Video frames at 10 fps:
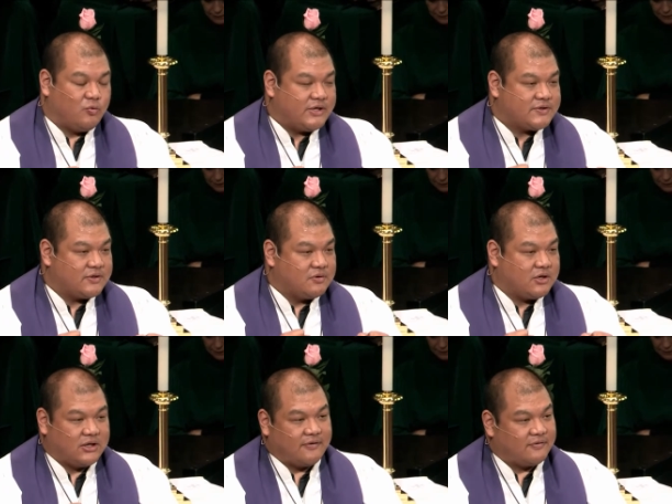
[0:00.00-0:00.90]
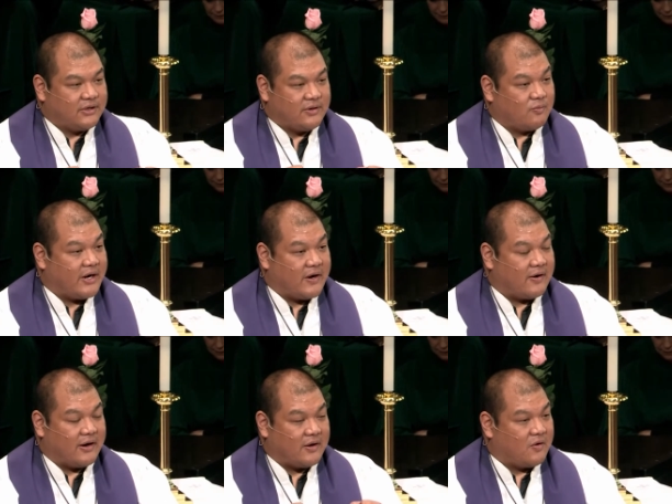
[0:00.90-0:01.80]
we so cleverly
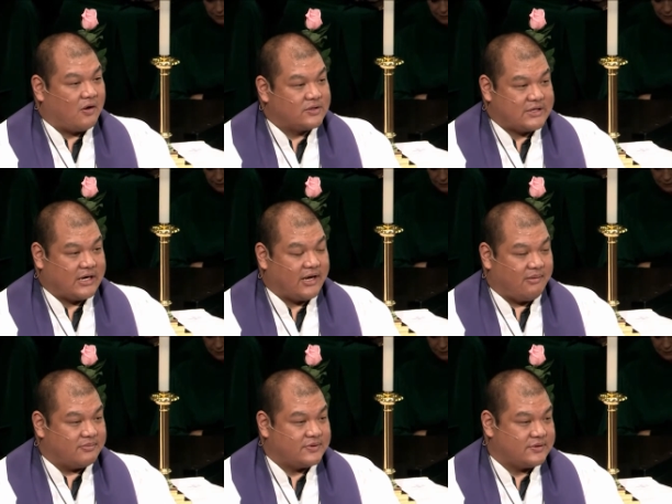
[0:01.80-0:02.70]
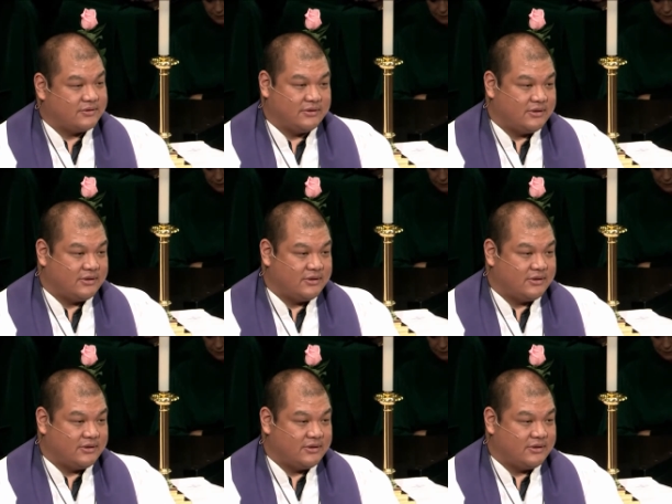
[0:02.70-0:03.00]
wear at all times